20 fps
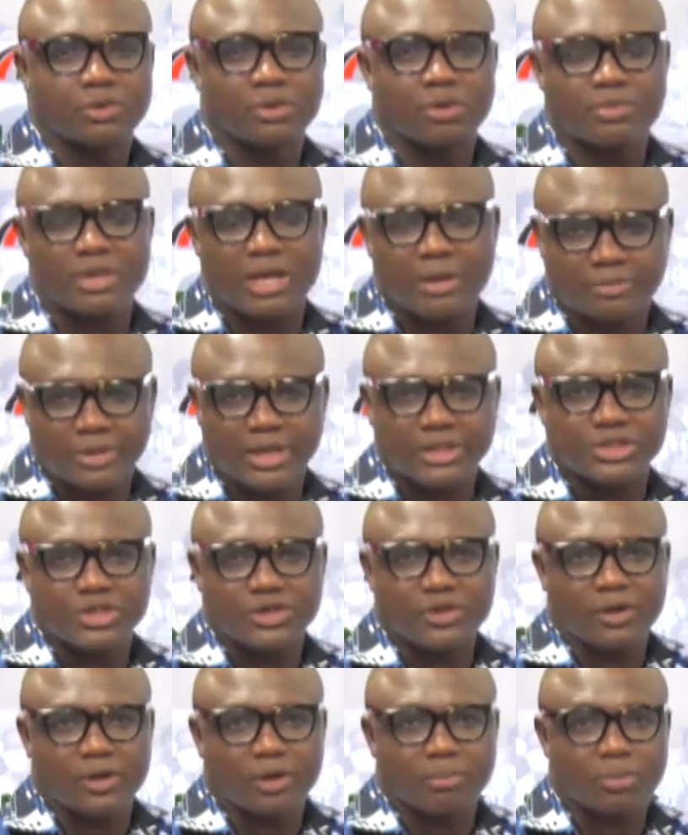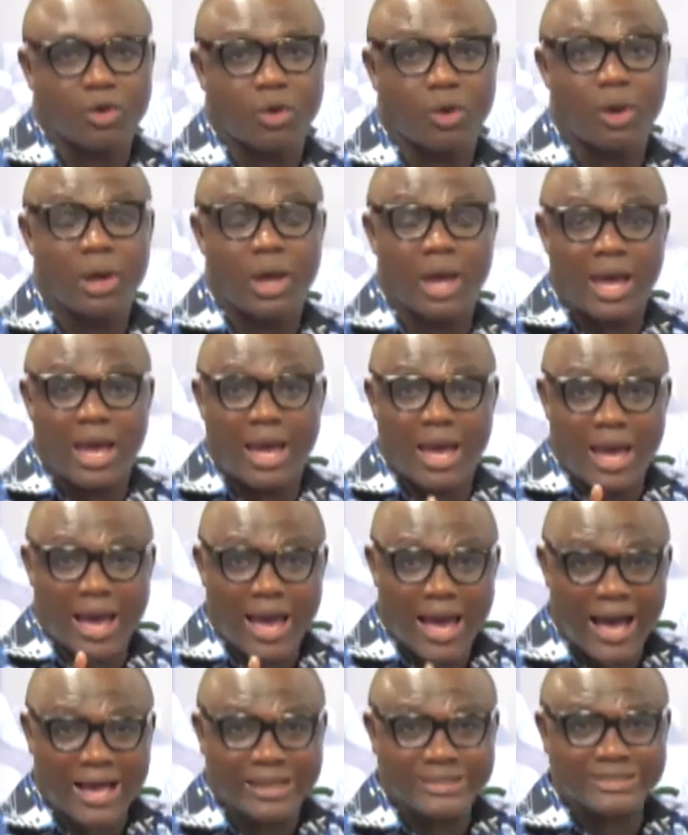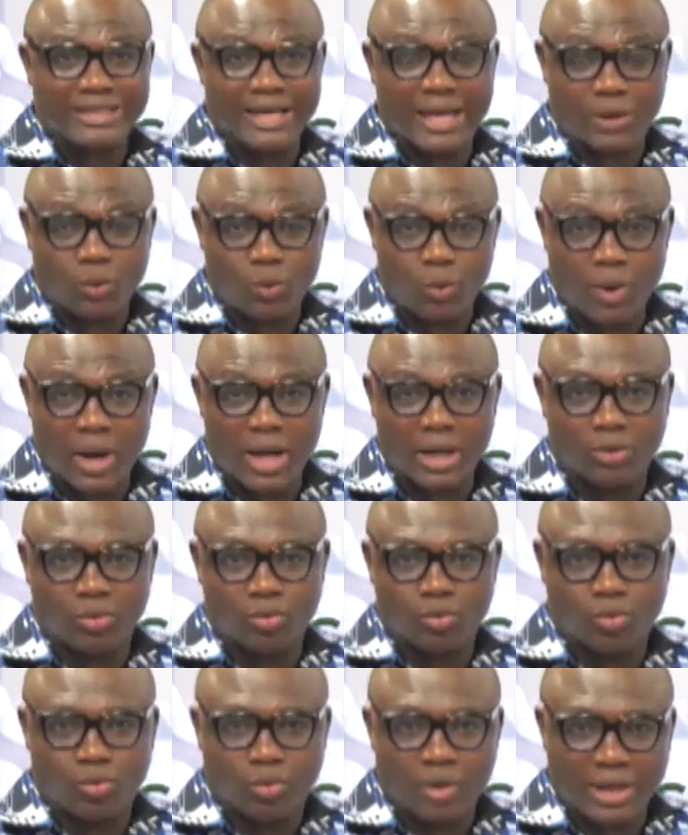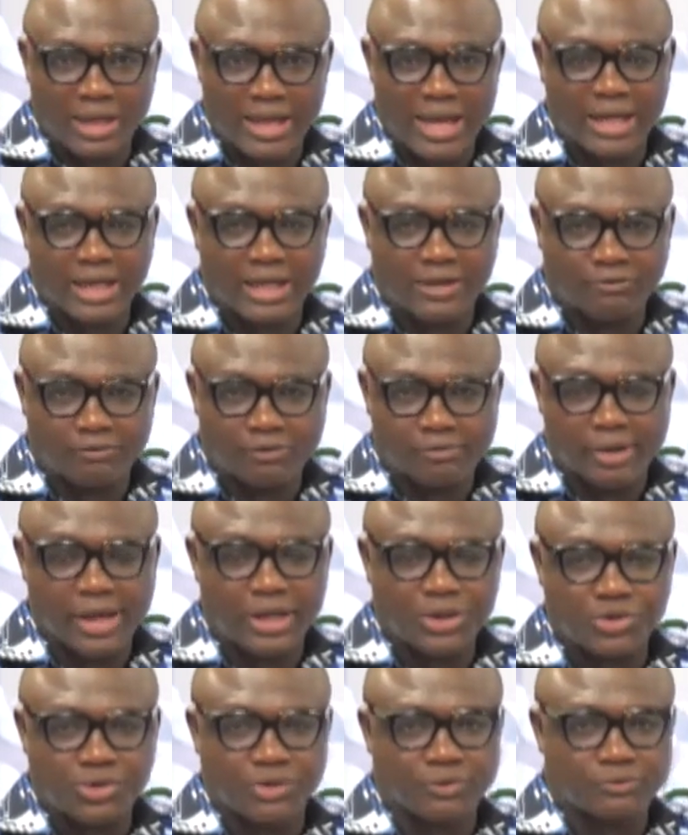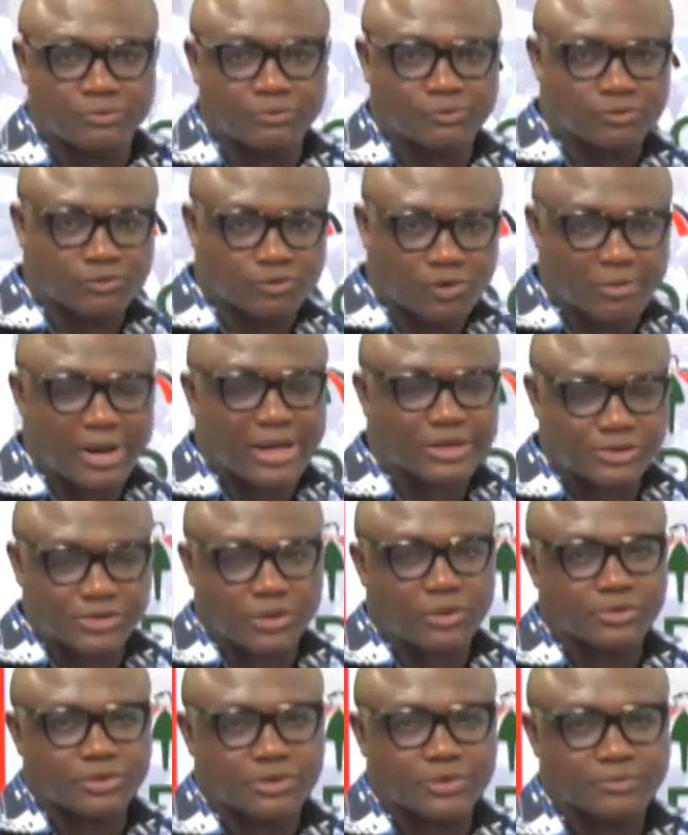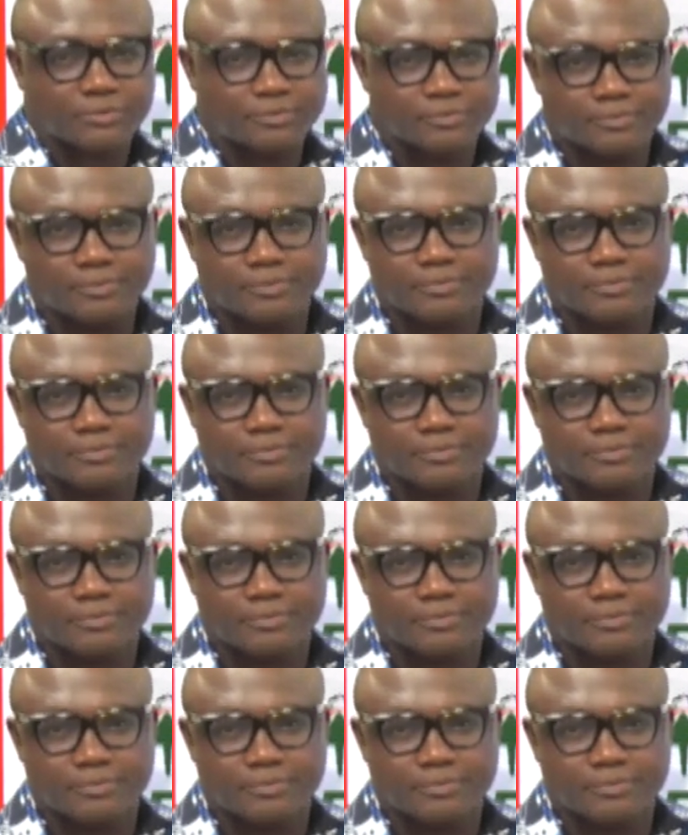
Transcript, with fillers: We'll be updating you a lot more as and when we get information from our source.